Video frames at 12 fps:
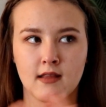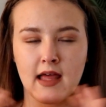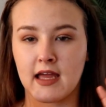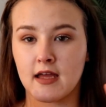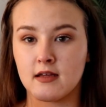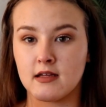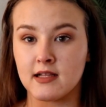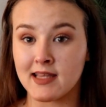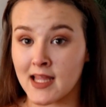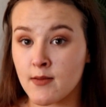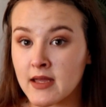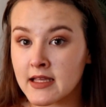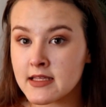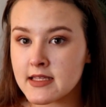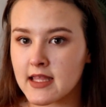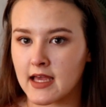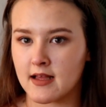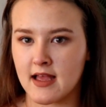like
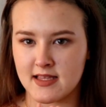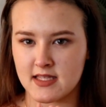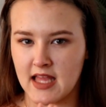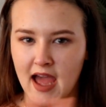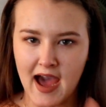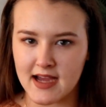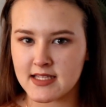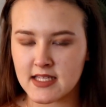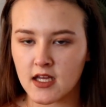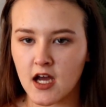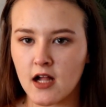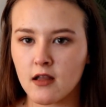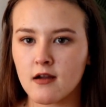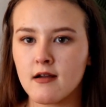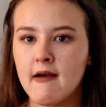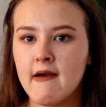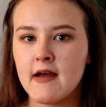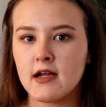lemons like as the accent
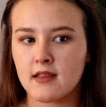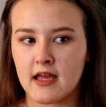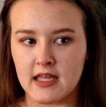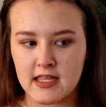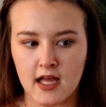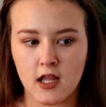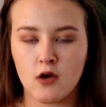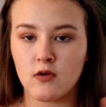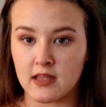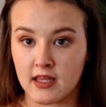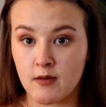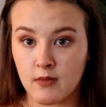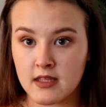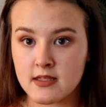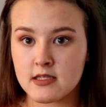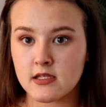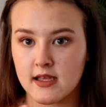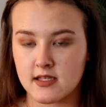color like yellow and
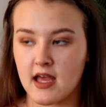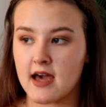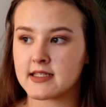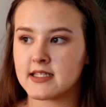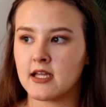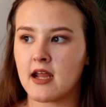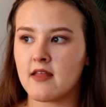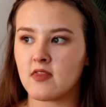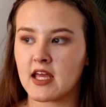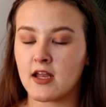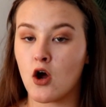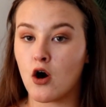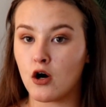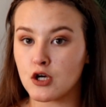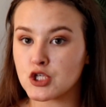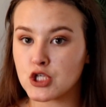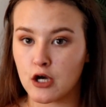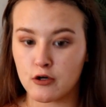lemons as the accent and then
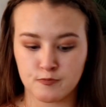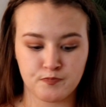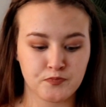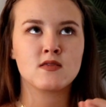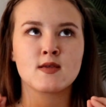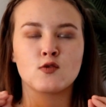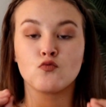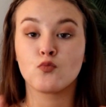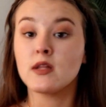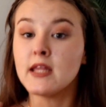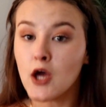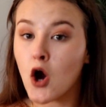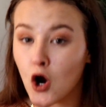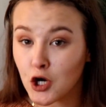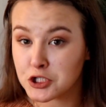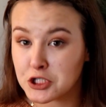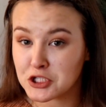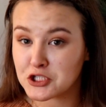also this really
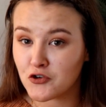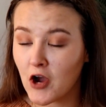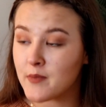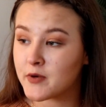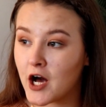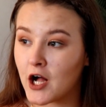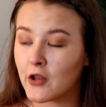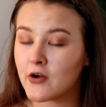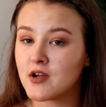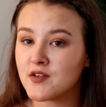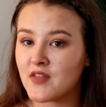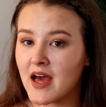hard to describe color